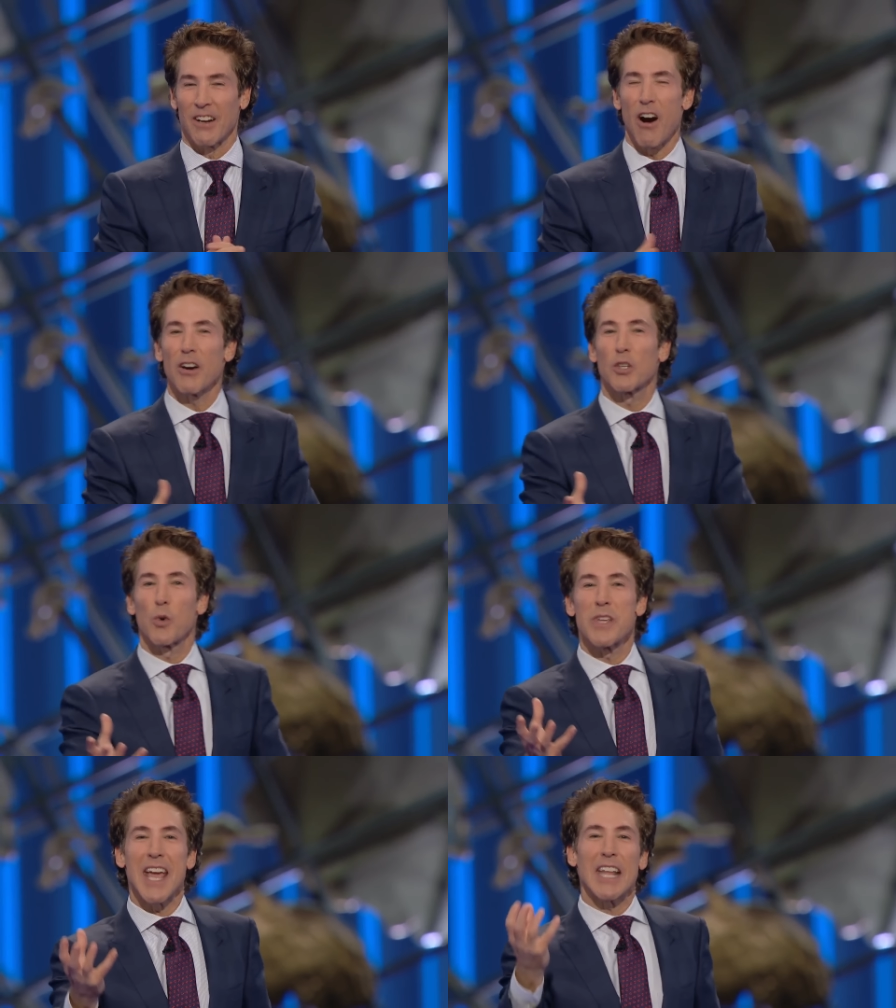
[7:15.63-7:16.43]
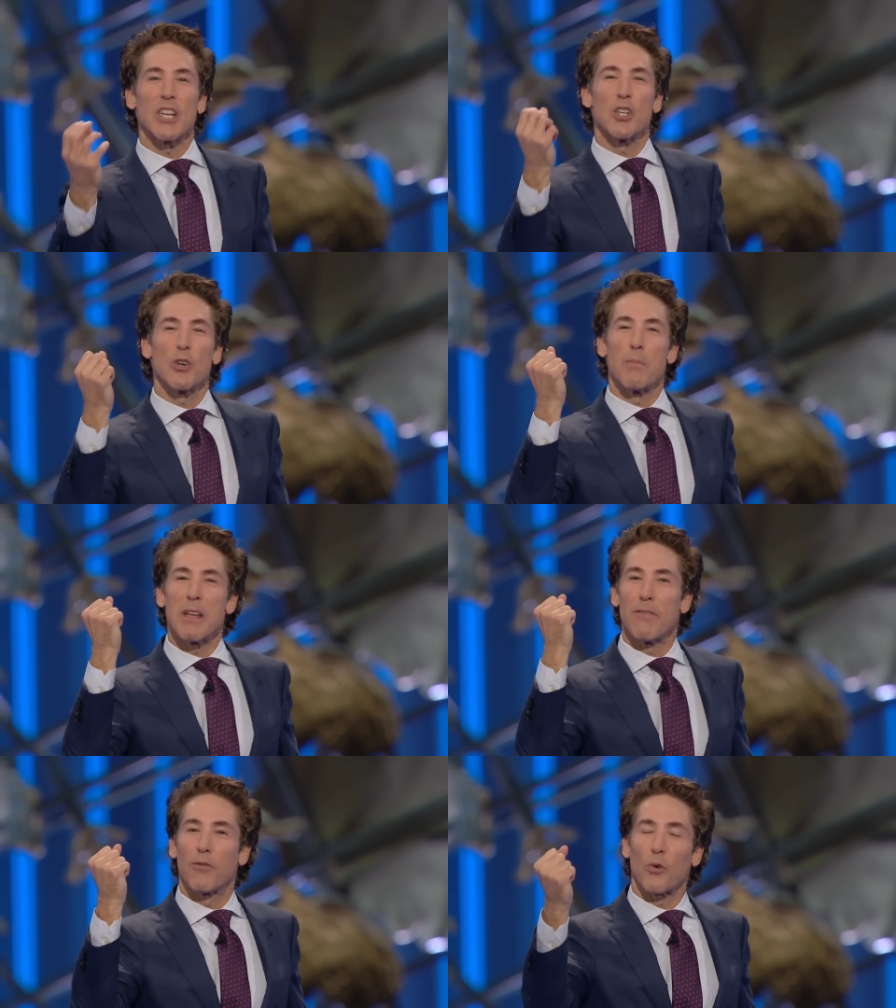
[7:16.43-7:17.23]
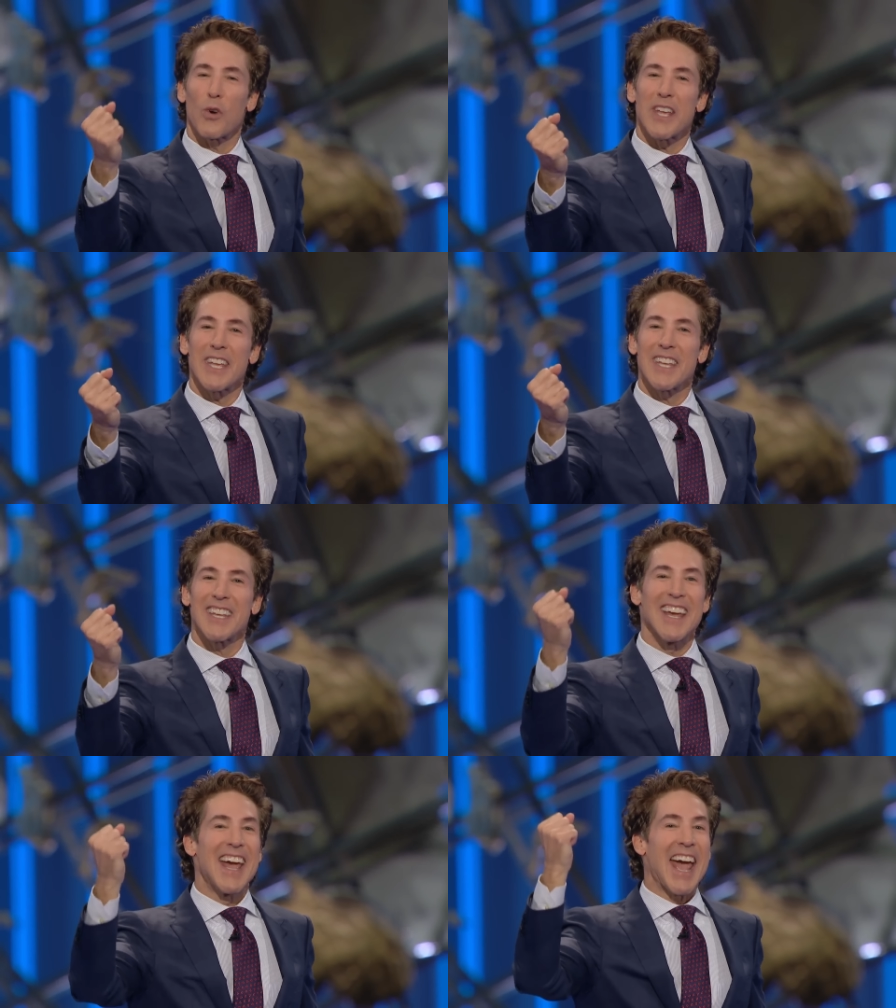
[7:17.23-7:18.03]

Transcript: God created you to be free,